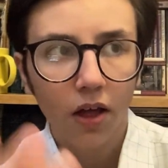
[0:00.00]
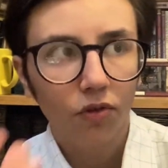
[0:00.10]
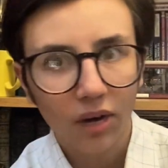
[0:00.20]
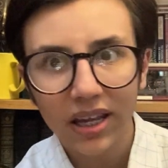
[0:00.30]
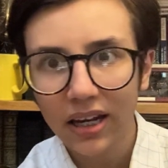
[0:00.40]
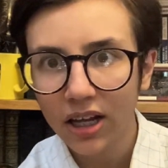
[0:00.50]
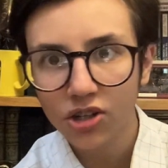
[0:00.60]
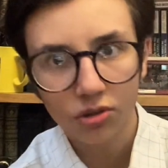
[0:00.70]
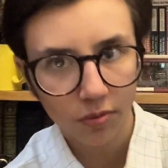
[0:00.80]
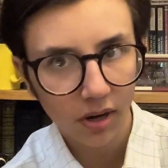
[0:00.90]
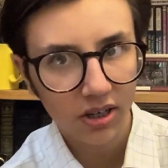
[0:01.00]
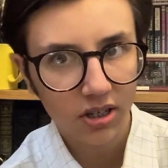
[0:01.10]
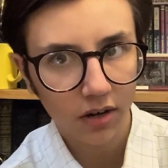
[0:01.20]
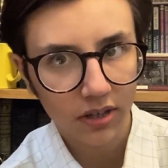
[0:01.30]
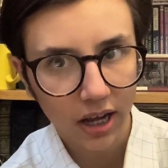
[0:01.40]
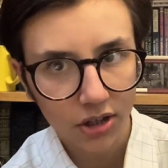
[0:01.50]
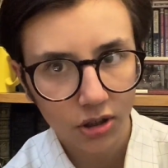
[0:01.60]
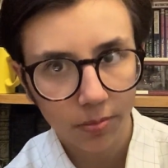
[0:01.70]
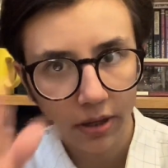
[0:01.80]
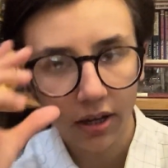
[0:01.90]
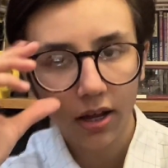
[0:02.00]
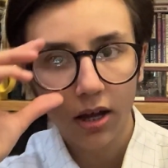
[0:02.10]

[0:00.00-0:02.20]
the regulations were really slow to catch up here,